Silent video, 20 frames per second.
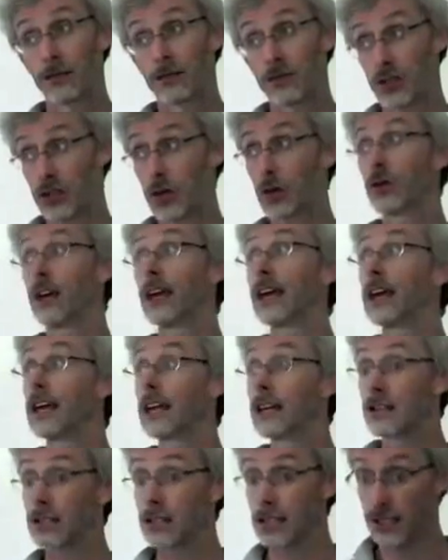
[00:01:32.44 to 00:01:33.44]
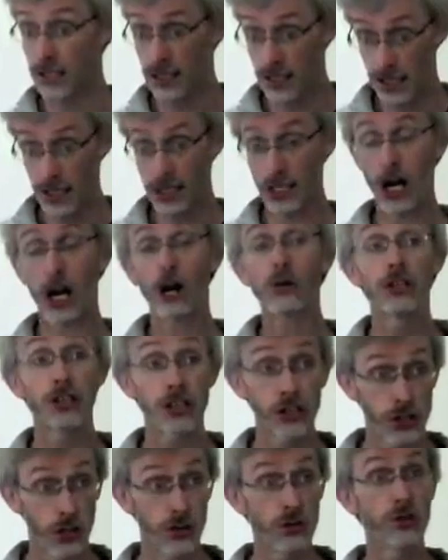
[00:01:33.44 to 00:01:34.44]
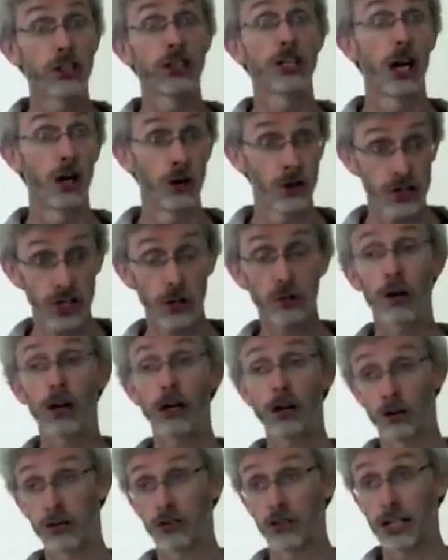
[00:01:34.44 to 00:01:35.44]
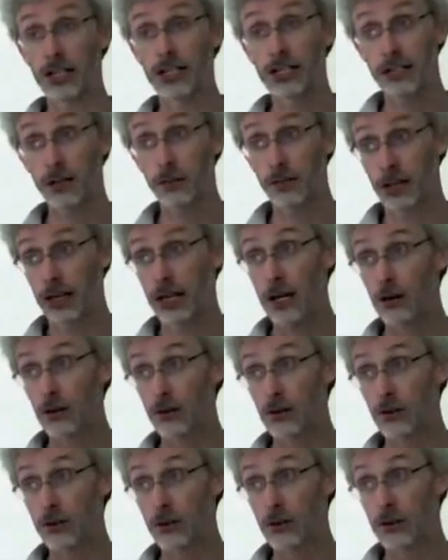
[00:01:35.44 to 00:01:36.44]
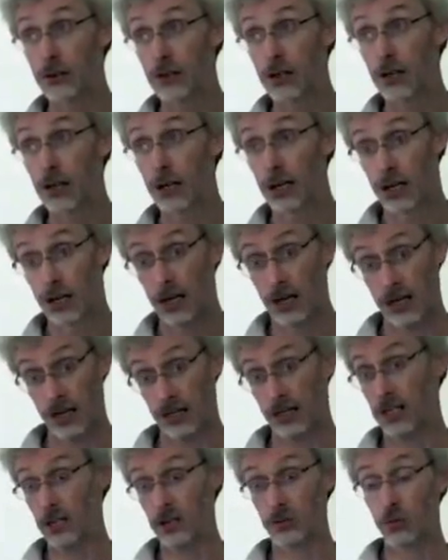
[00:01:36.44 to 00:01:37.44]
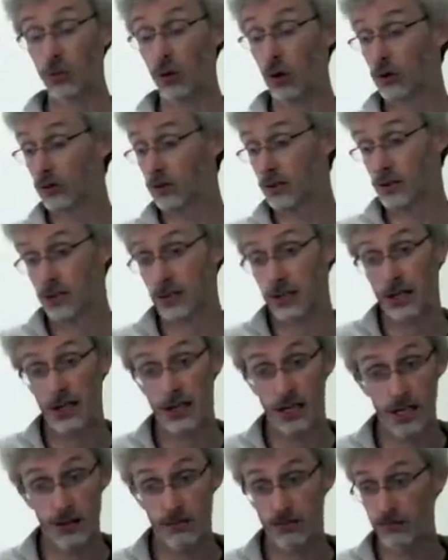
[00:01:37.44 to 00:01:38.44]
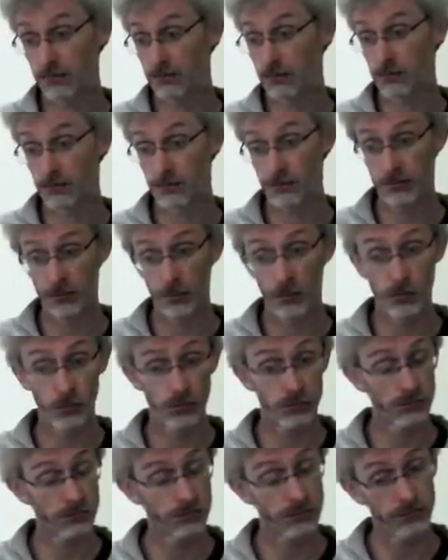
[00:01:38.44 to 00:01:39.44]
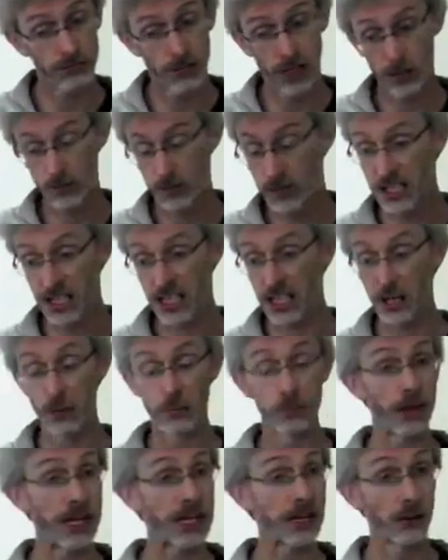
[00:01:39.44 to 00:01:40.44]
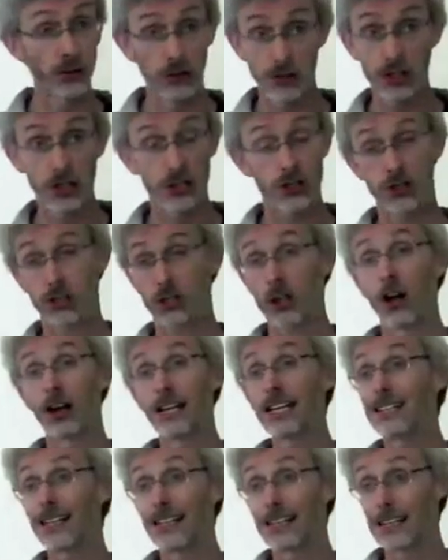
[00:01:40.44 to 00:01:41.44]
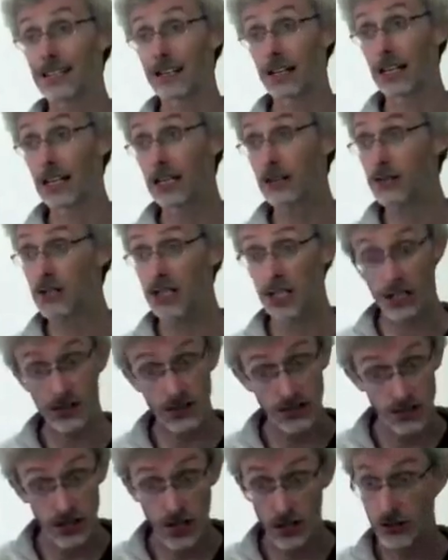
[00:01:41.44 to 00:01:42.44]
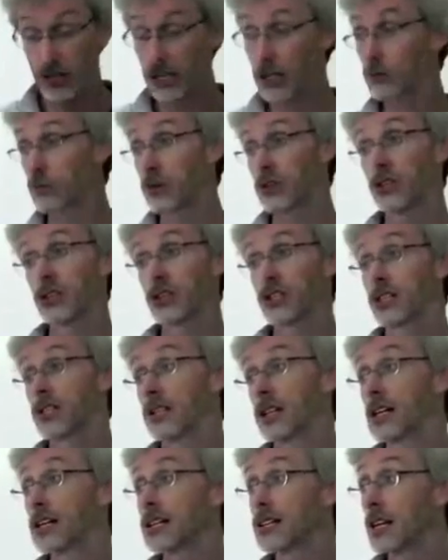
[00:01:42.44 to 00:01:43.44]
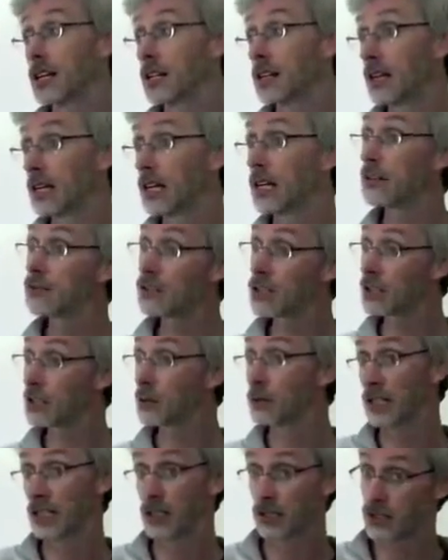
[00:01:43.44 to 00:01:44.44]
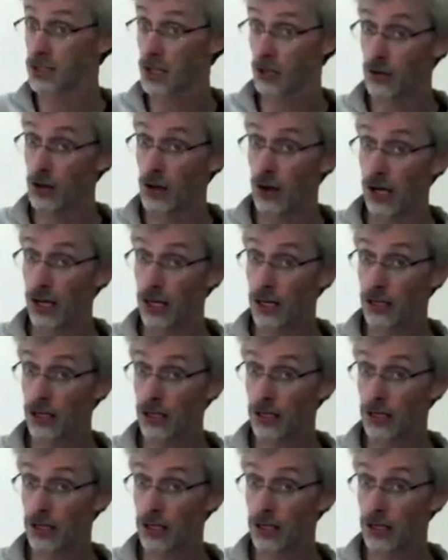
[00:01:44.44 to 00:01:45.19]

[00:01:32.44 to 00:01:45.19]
so that it encourages you to go somewhere else and eat something else. It doesn't want a particular beetle to start eating its leaves, and so it produces things in the leaves that the beetles don't like.